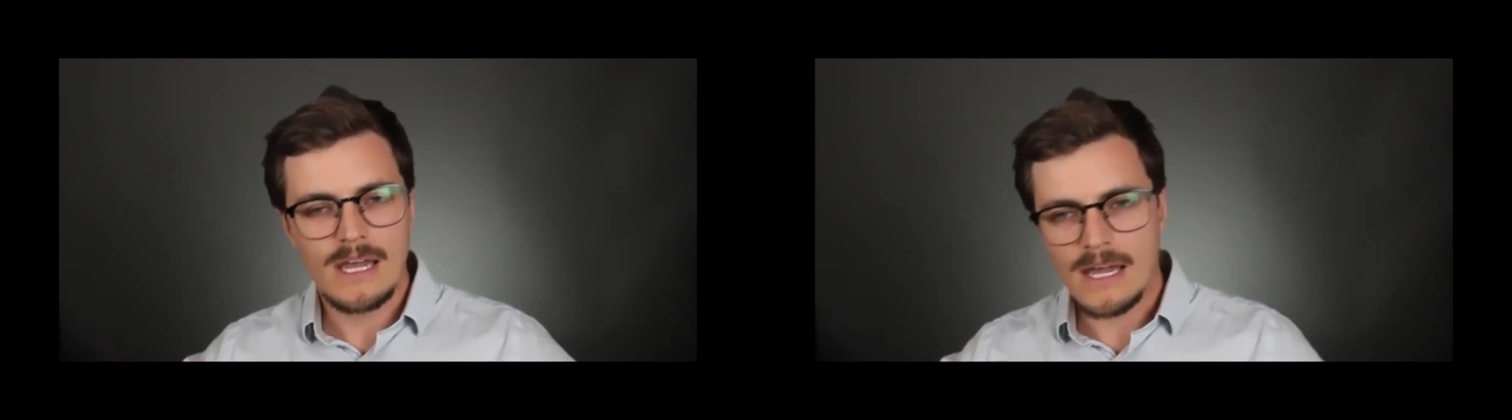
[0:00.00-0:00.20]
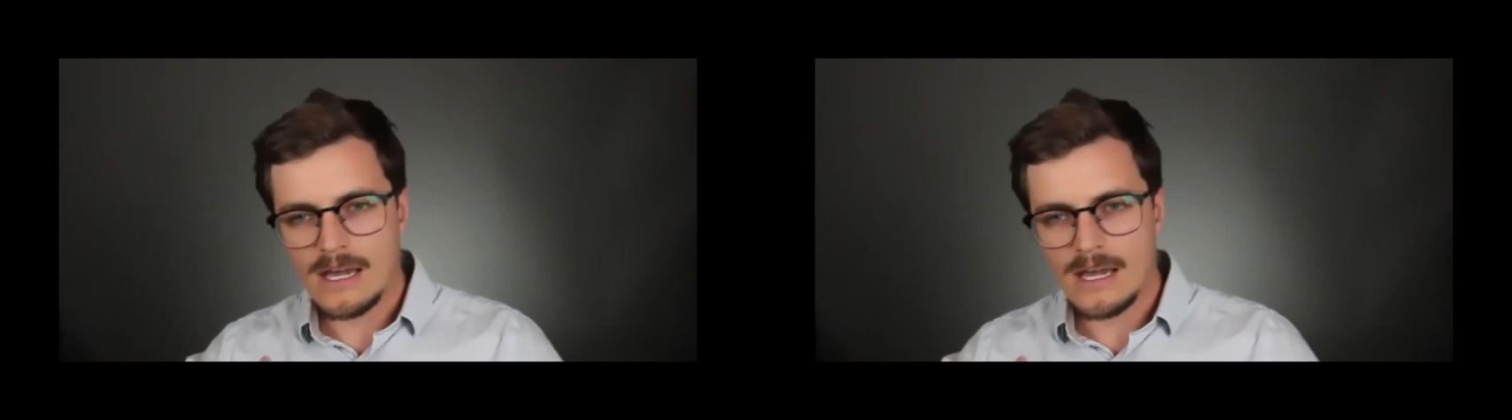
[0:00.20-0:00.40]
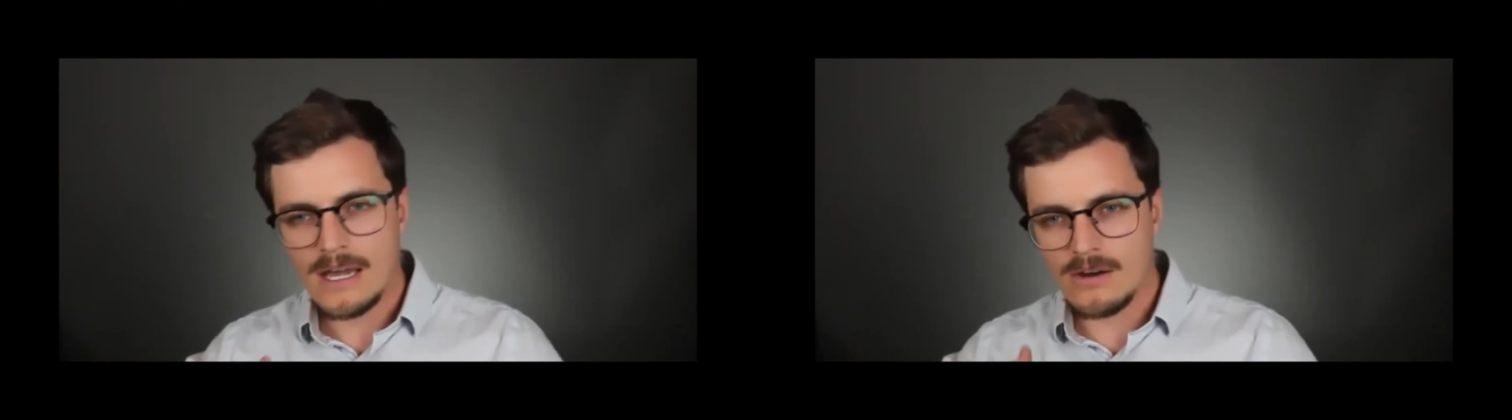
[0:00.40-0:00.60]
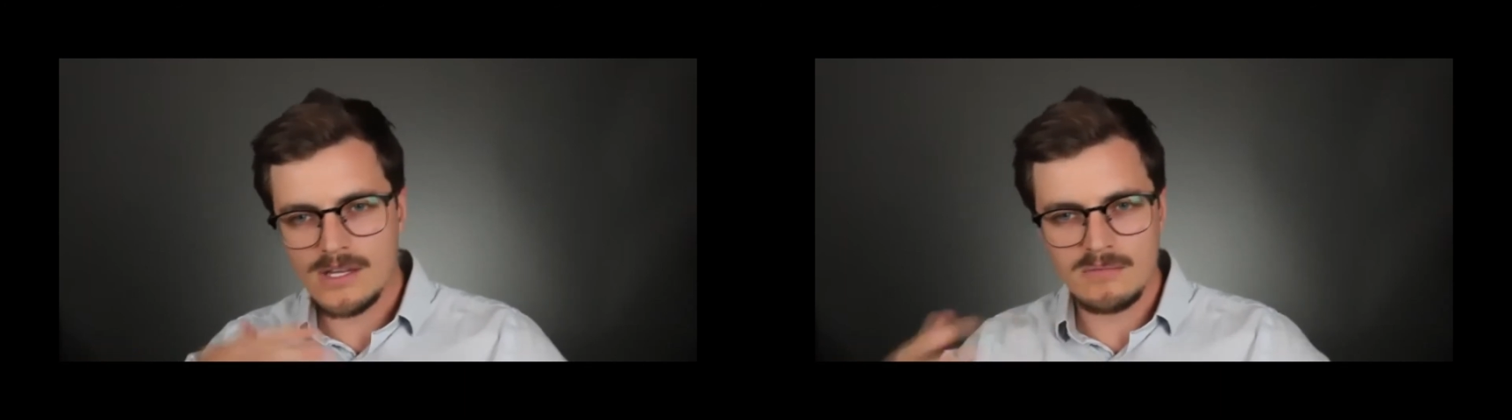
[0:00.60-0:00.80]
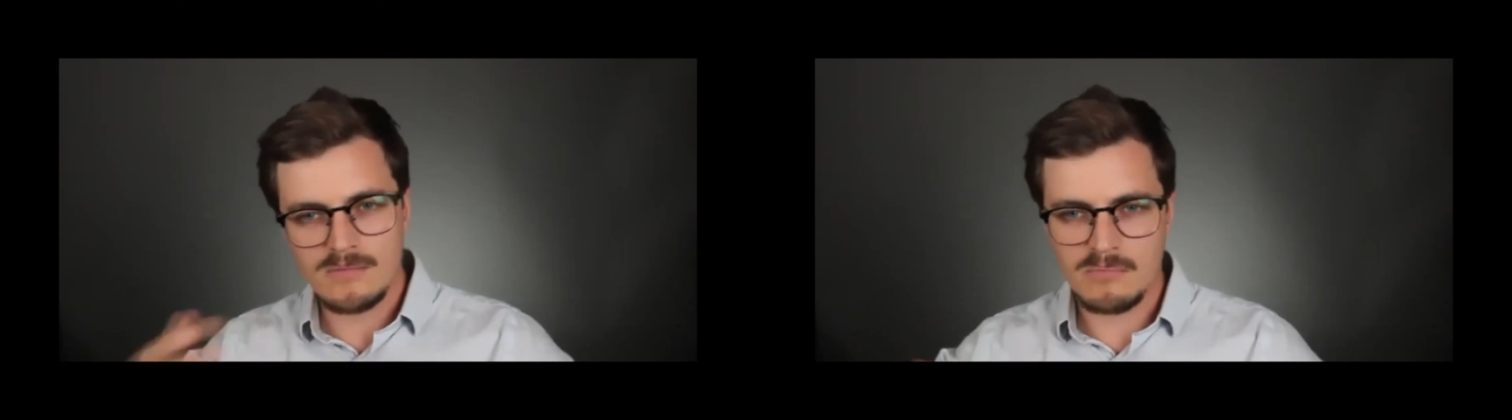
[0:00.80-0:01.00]
How
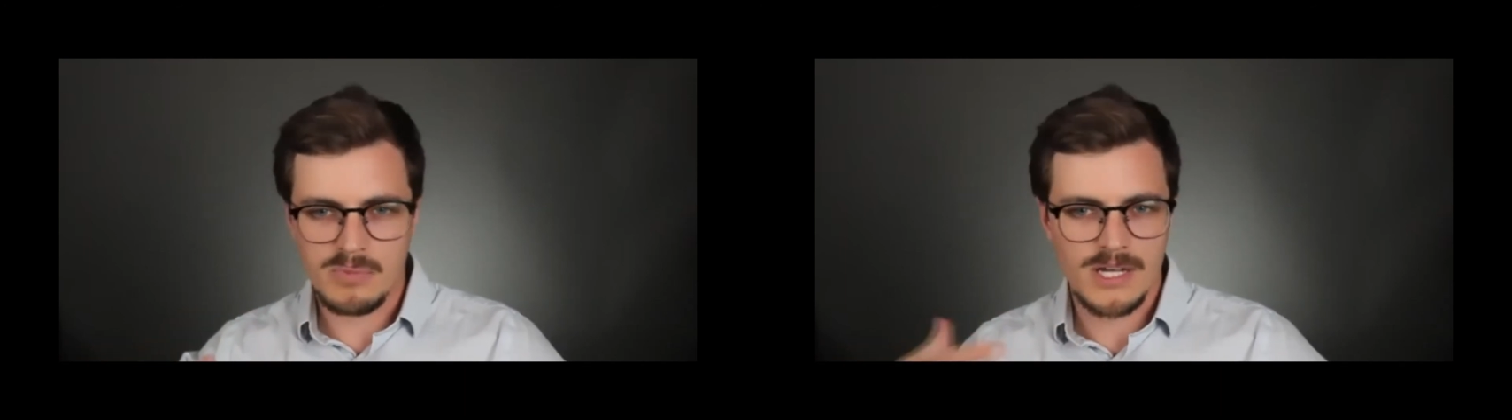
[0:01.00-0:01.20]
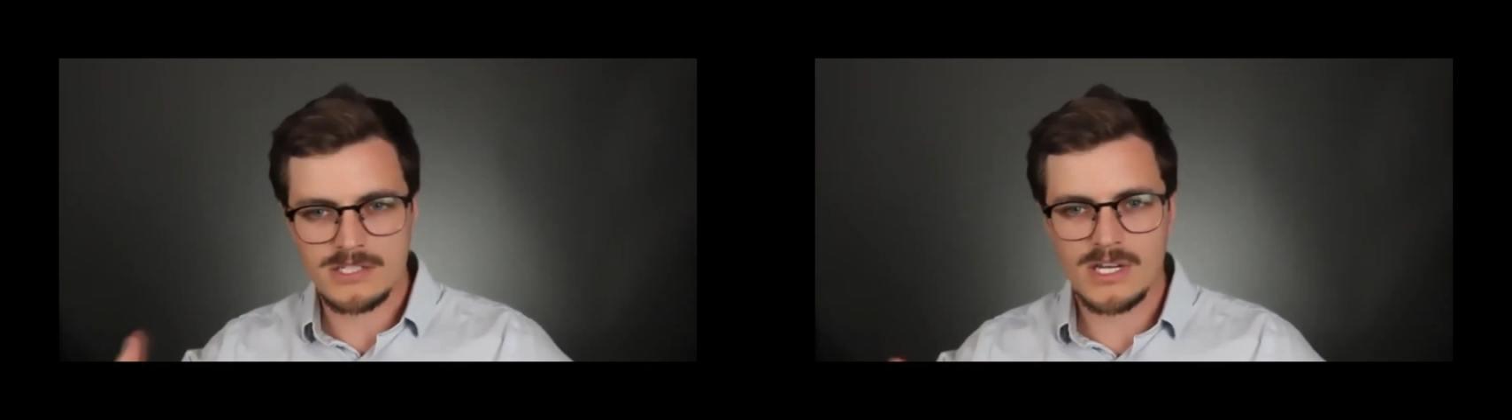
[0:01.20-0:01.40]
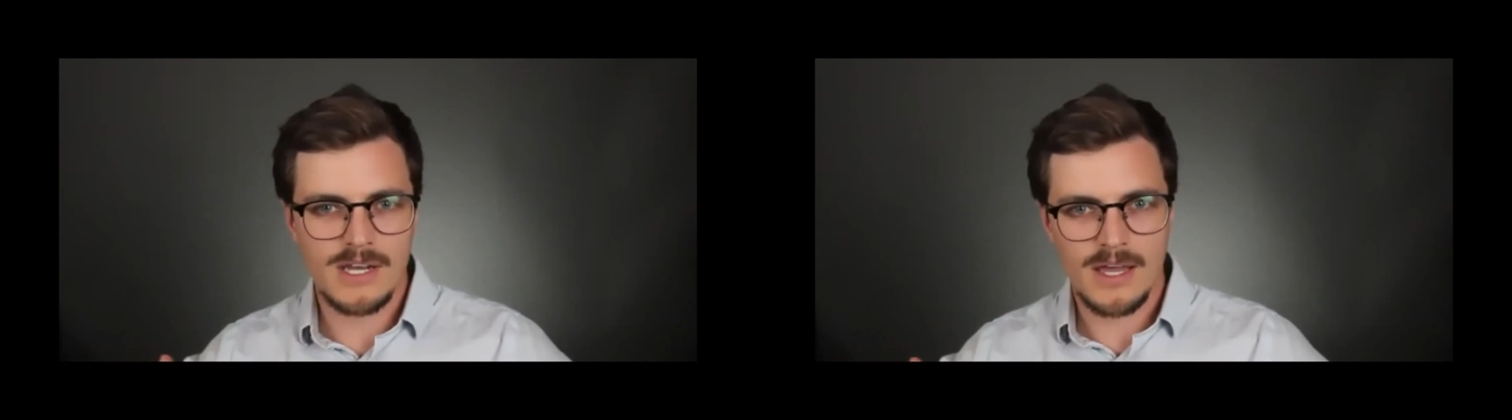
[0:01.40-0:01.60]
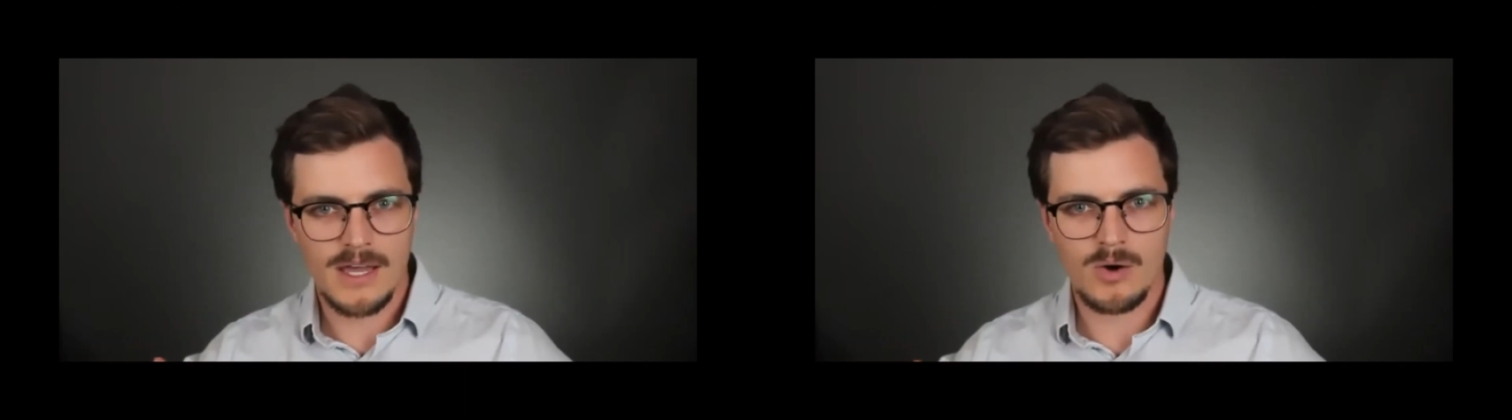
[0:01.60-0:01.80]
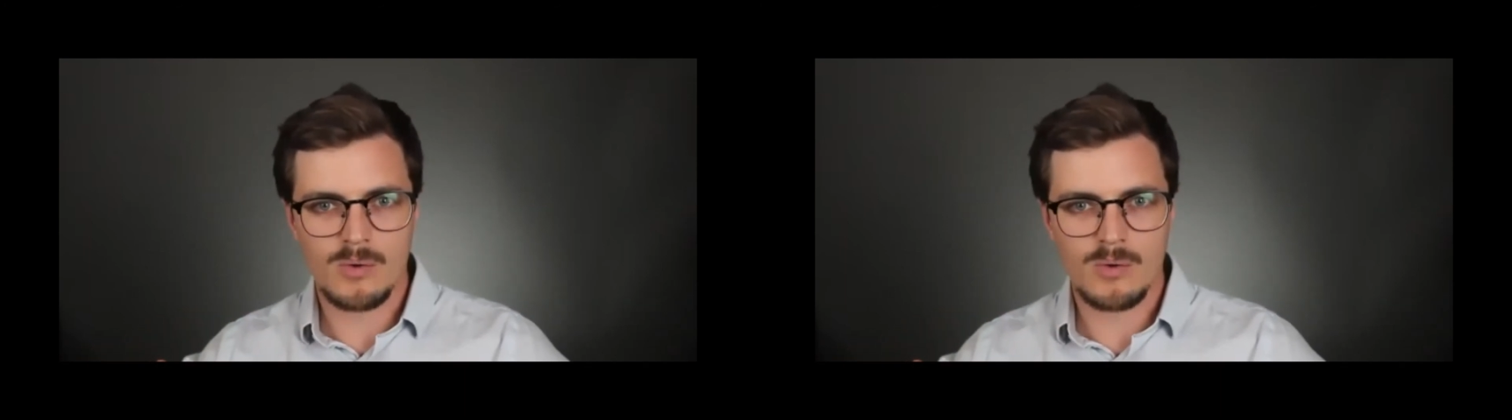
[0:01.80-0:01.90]
can blockchain help